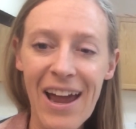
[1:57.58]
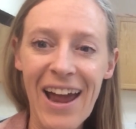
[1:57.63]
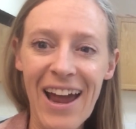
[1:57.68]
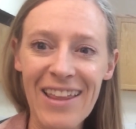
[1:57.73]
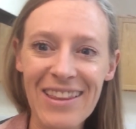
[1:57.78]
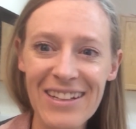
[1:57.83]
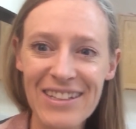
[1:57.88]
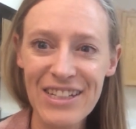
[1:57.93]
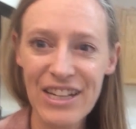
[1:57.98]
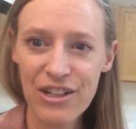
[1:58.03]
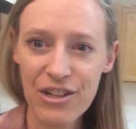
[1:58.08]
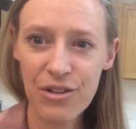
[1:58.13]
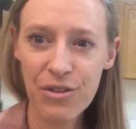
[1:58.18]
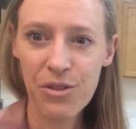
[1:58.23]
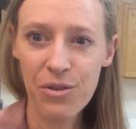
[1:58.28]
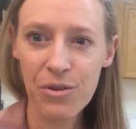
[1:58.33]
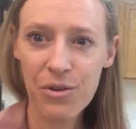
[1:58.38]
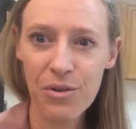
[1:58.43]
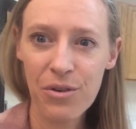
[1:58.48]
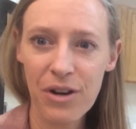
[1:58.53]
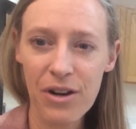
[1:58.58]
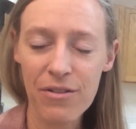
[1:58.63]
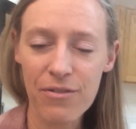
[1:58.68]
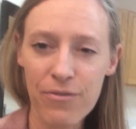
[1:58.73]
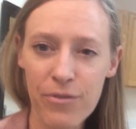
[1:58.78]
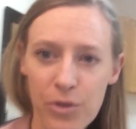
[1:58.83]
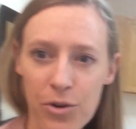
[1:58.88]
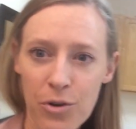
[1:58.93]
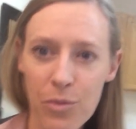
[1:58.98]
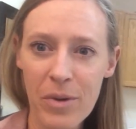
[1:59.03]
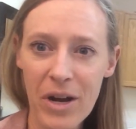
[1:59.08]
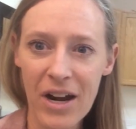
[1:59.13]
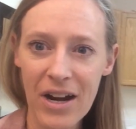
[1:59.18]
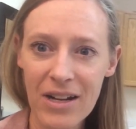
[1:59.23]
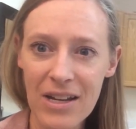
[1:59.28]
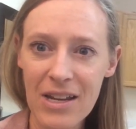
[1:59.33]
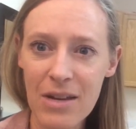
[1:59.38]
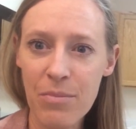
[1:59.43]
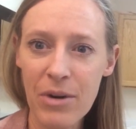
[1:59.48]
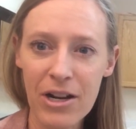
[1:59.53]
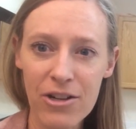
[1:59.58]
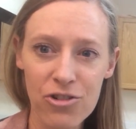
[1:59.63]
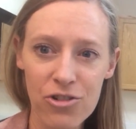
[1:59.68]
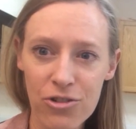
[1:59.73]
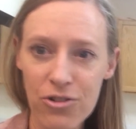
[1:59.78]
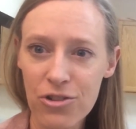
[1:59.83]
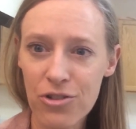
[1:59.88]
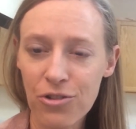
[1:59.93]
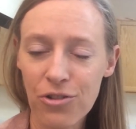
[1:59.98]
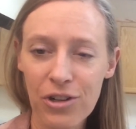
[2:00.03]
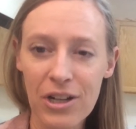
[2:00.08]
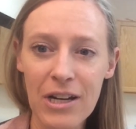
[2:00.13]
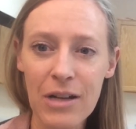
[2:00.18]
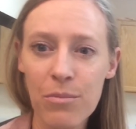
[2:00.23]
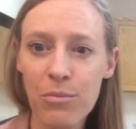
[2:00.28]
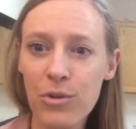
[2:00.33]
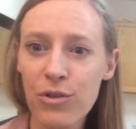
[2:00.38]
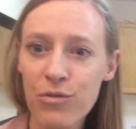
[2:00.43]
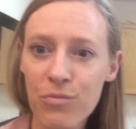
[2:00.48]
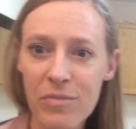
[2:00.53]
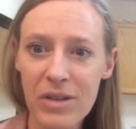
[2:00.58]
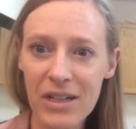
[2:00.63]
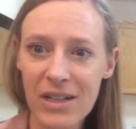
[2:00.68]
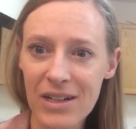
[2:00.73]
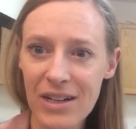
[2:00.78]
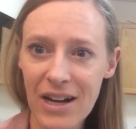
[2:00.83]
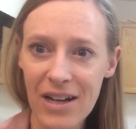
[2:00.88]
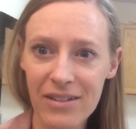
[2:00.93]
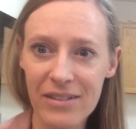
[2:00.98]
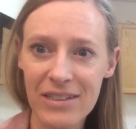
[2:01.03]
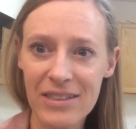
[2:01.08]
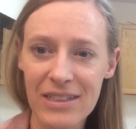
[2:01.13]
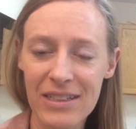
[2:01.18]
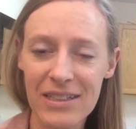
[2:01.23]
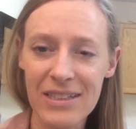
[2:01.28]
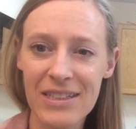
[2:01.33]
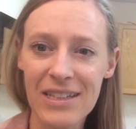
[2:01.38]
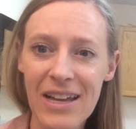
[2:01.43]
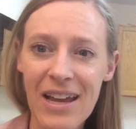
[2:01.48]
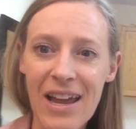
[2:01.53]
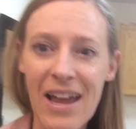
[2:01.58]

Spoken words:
and then take you through a full body postural screen movement analysis,